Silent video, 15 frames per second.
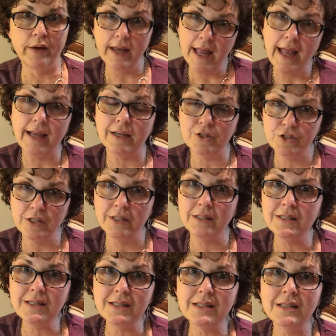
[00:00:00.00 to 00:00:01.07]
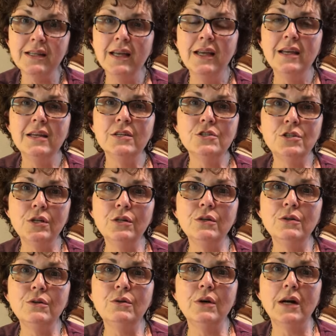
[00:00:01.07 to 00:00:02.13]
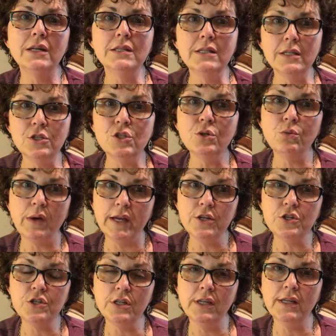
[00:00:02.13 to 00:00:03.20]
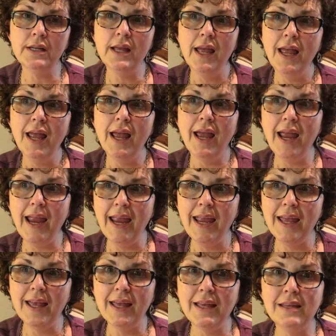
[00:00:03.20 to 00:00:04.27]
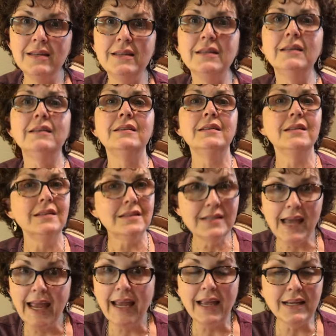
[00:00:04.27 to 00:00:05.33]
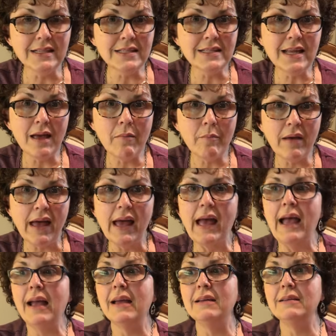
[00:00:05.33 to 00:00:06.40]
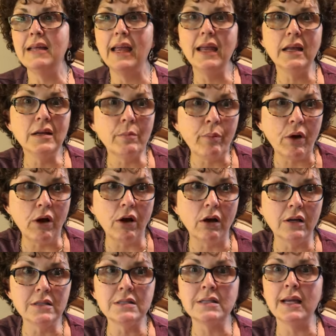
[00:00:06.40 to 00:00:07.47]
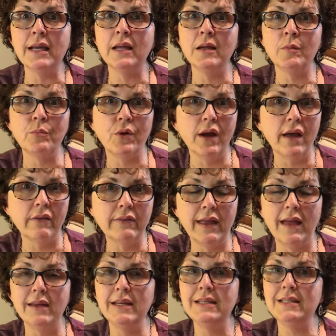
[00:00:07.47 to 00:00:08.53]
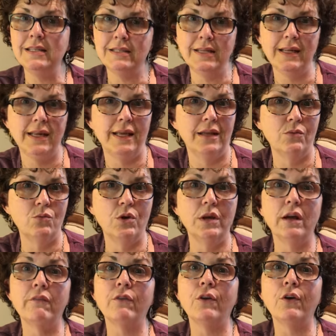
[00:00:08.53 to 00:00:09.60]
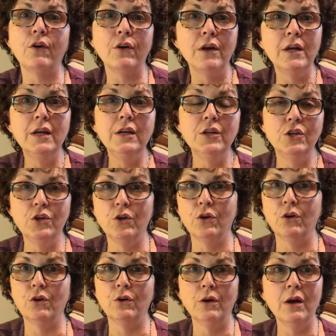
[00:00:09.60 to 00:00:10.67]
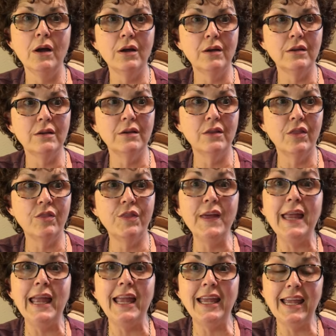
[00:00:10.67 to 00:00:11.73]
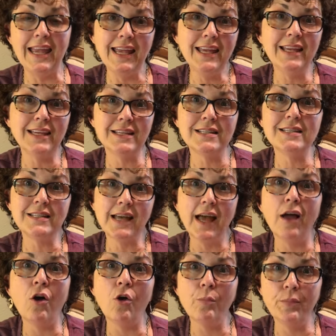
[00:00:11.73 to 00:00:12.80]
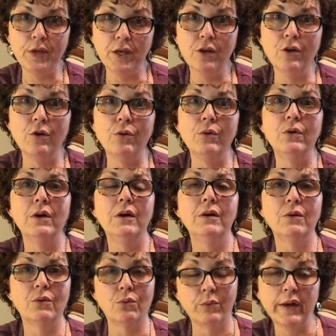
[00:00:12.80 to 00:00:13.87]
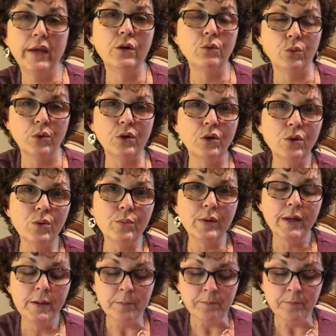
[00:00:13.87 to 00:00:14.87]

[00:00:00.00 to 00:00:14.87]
reactions to a situation and taking a step back, taking a pause, taking a breath, counting to 10, whatever your thing is to help you regroup.